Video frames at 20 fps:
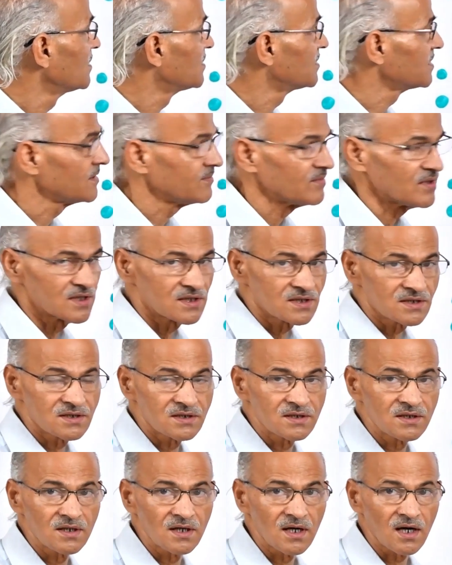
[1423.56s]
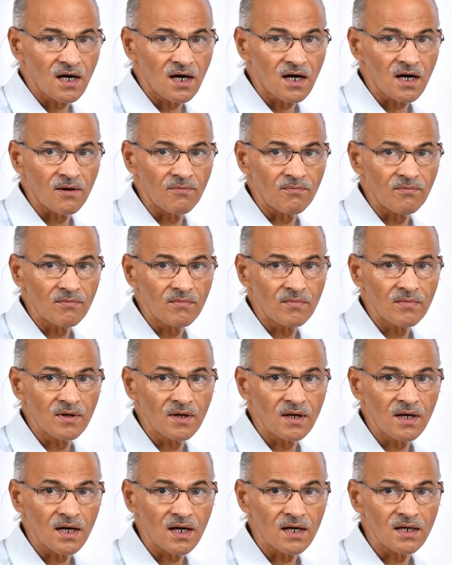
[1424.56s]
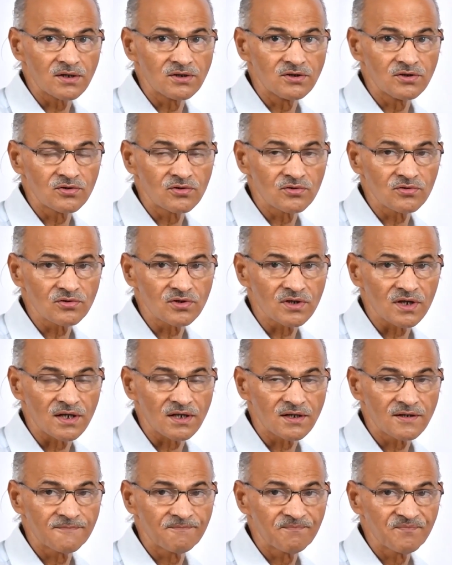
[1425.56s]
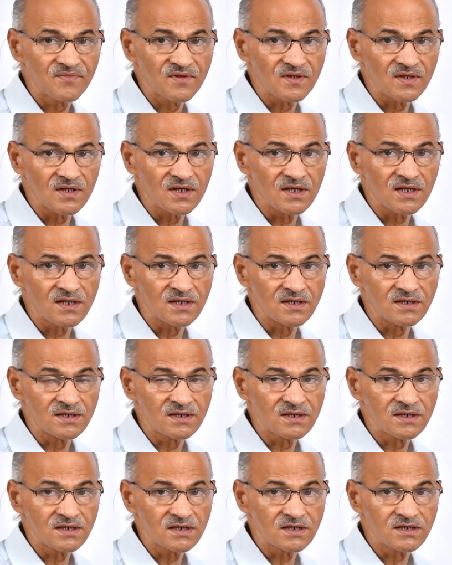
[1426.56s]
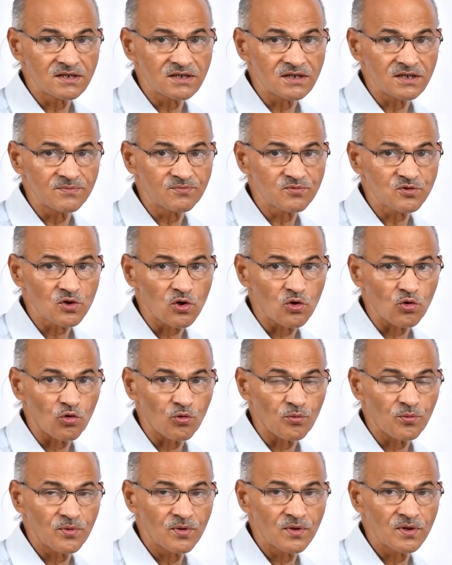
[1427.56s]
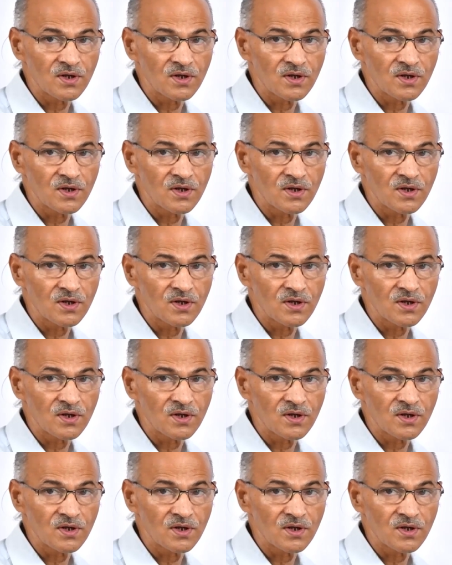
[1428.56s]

tremors come, as you know that there is a steep slope.